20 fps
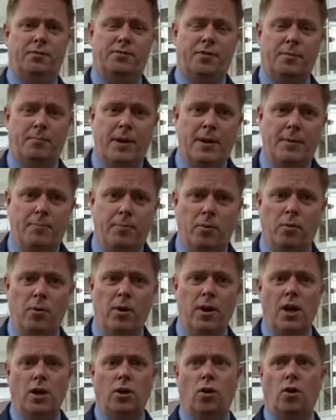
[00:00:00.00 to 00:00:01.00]
for people,
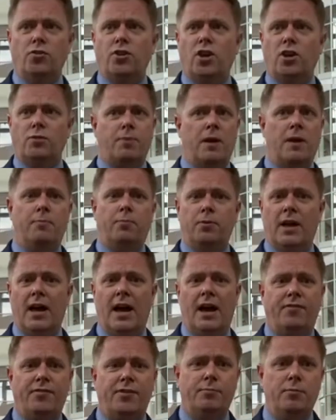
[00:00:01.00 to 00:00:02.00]
not just people that
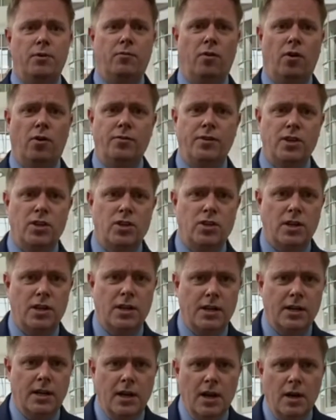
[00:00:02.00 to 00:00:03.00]
have to move on this
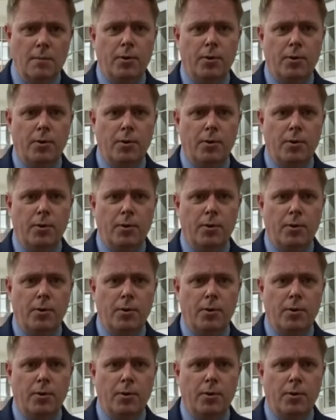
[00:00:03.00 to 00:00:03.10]
year,